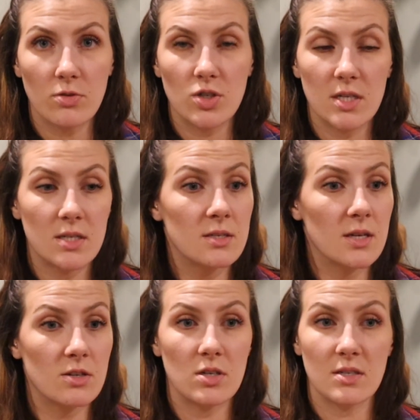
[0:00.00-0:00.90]
She
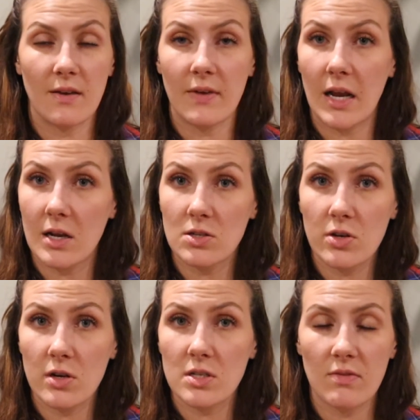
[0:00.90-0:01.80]
says she doesn't have any
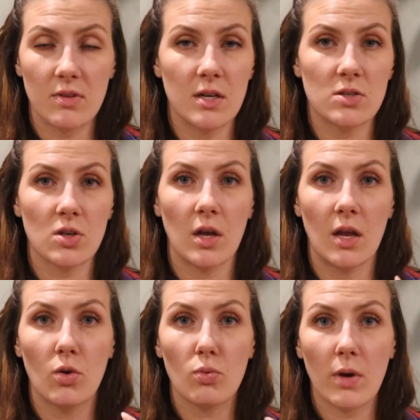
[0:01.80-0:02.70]
concerns. Everything is looking
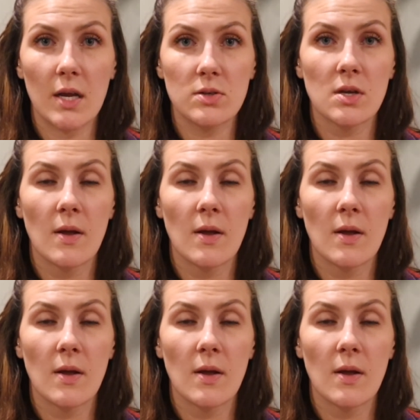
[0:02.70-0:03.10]
great.